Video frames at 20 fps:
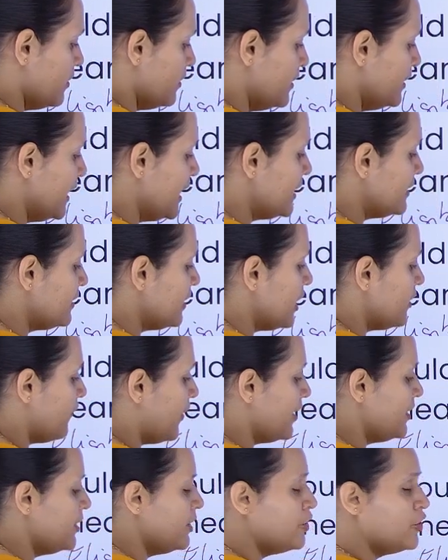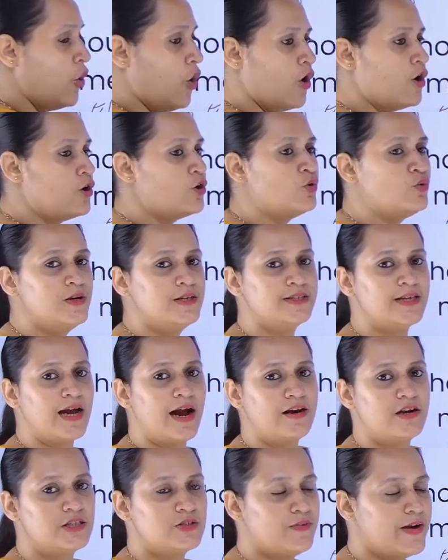neither 1 nor 2 is
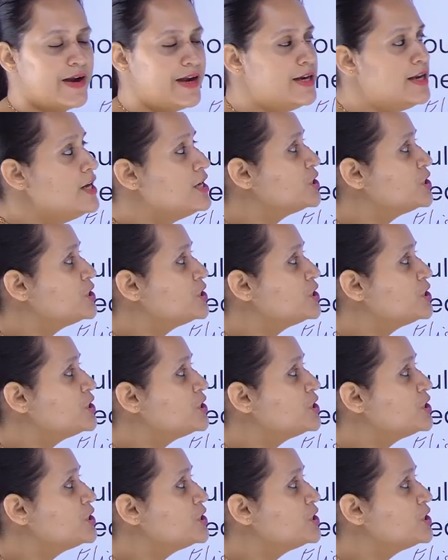satisfied.